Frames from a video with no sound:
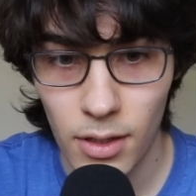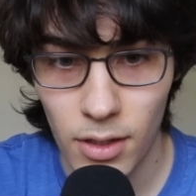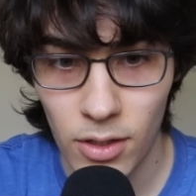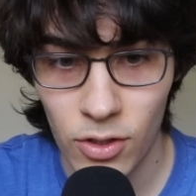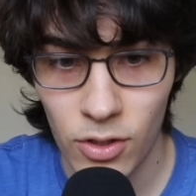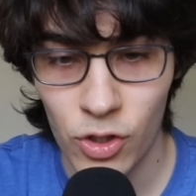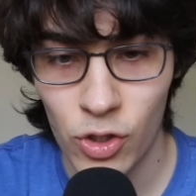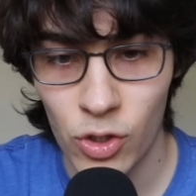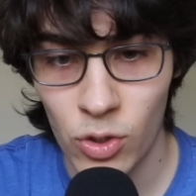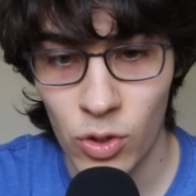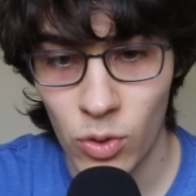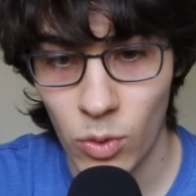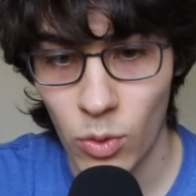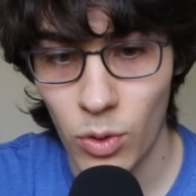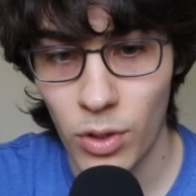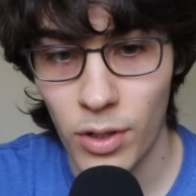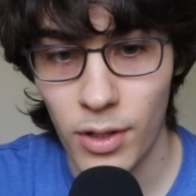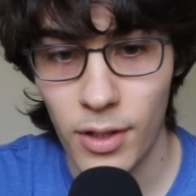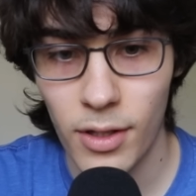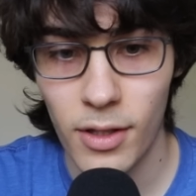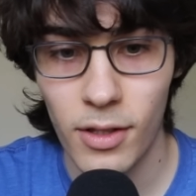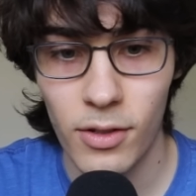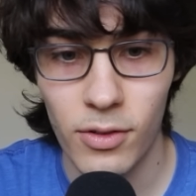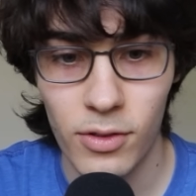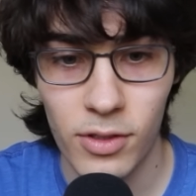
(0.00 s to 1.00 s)
They're shorter
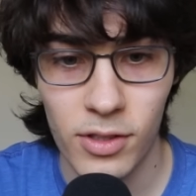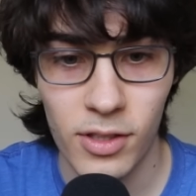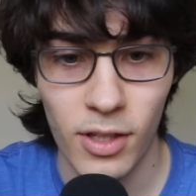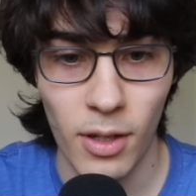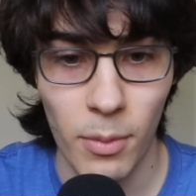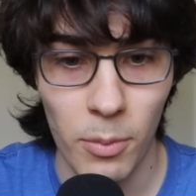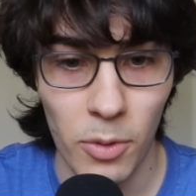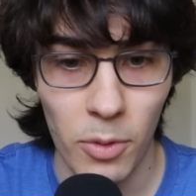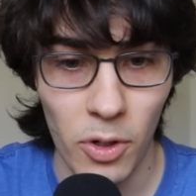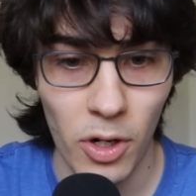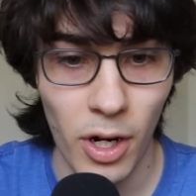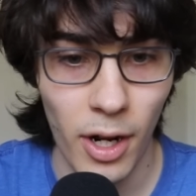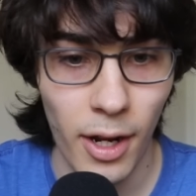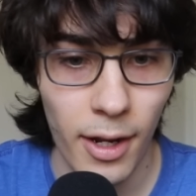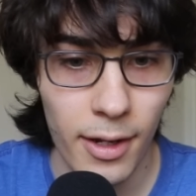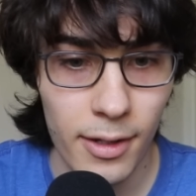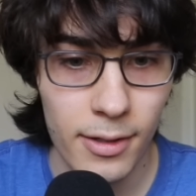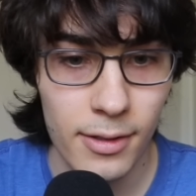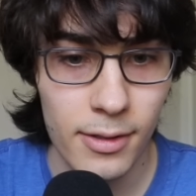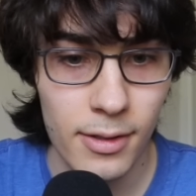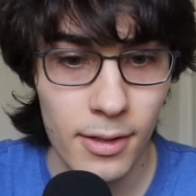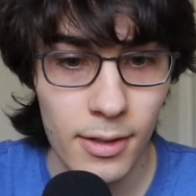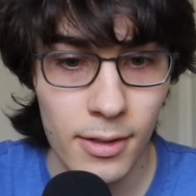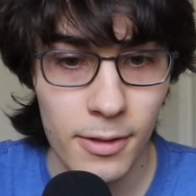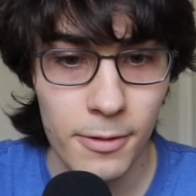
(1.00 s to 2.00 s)
than their
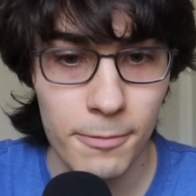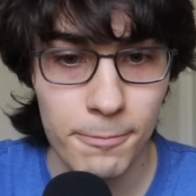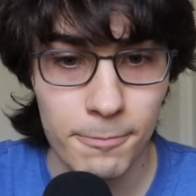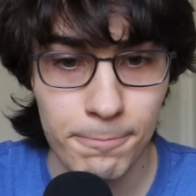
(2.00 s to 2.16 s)
summarize.